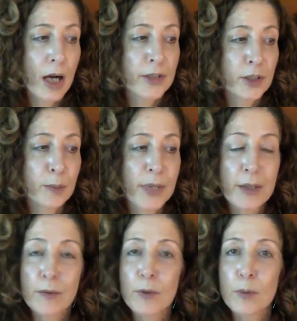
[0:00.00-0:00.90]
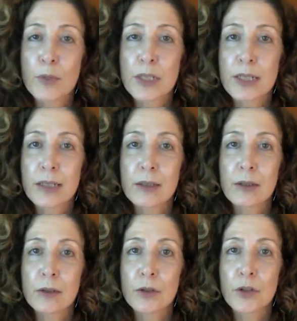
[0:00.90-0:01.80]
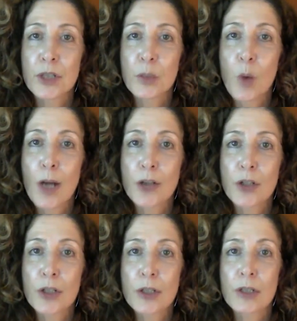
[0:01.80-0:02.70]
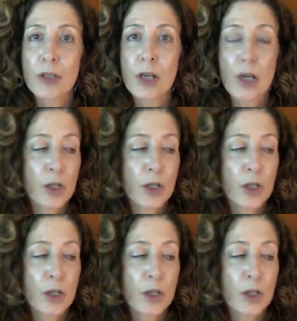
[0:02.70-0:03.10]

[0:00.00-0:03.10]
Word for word: on your bedroom sill, she watches